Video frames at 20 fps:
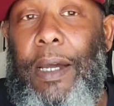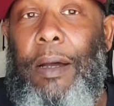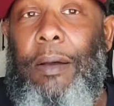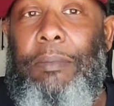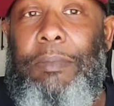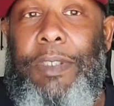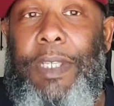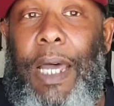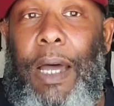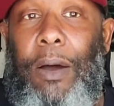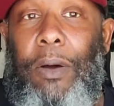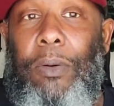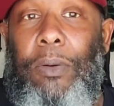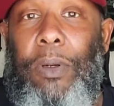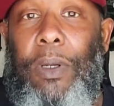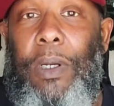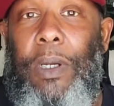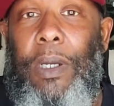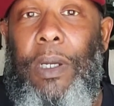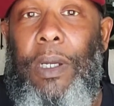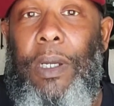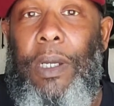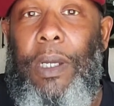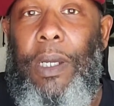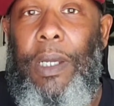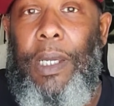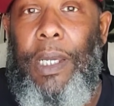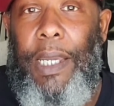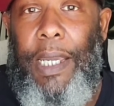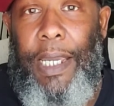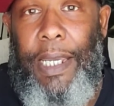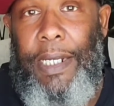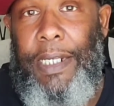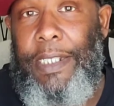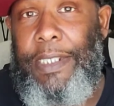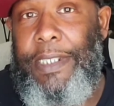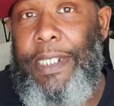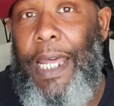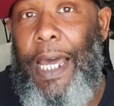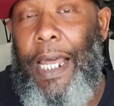comes out, and
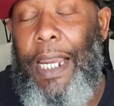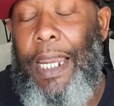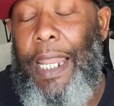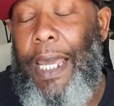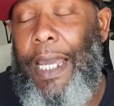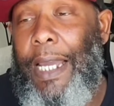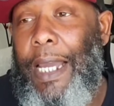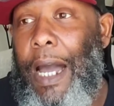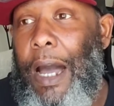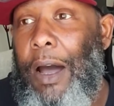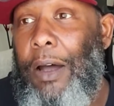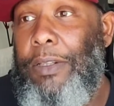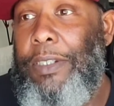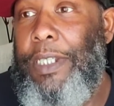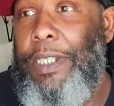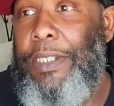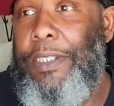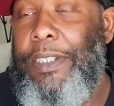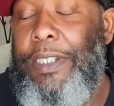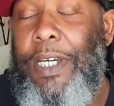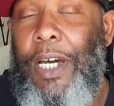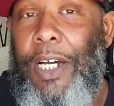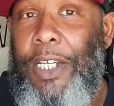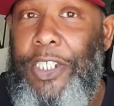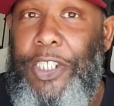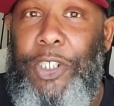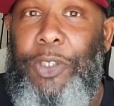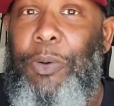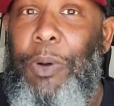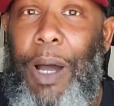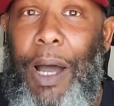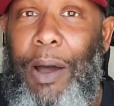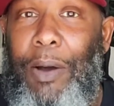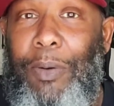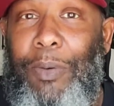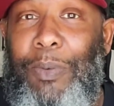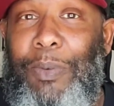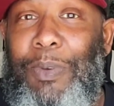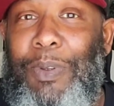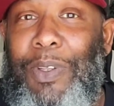it's not like I'll just cuss you
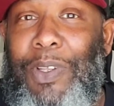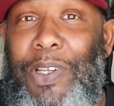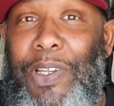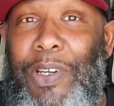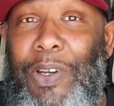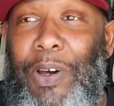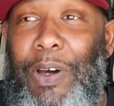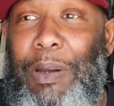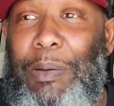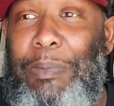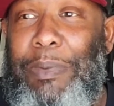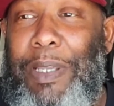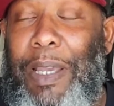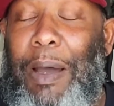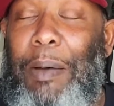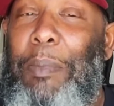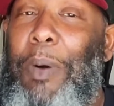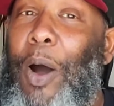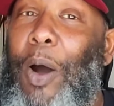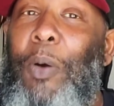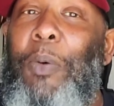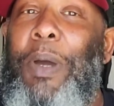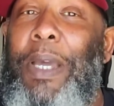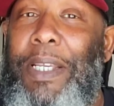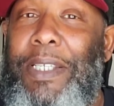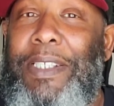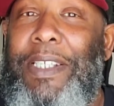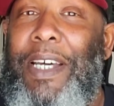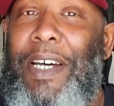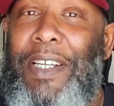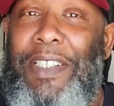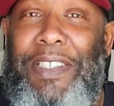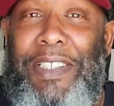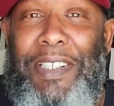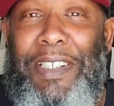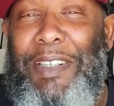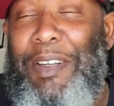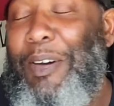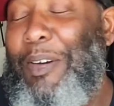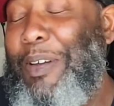out, you know what I'm saying? I'm always
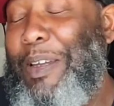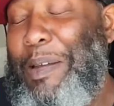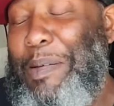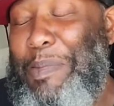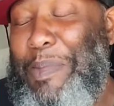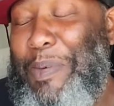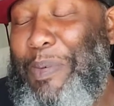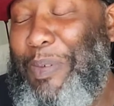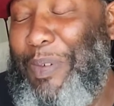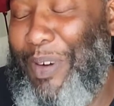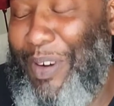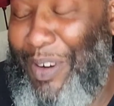cussing, don't get me